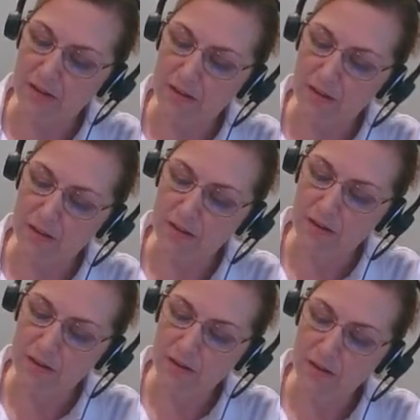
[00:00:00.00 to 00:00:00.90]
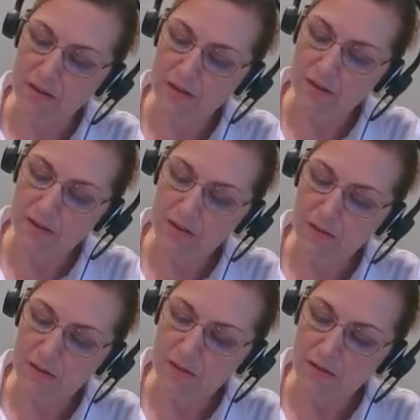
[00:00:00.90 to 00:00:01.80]

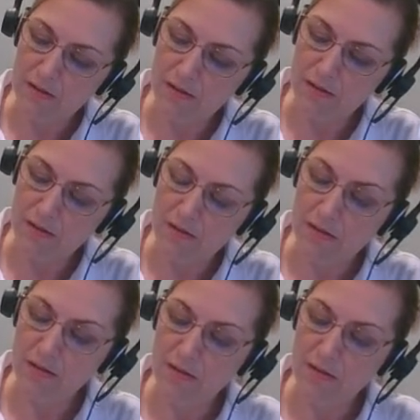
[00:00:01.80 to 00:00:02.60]
Nothing is said.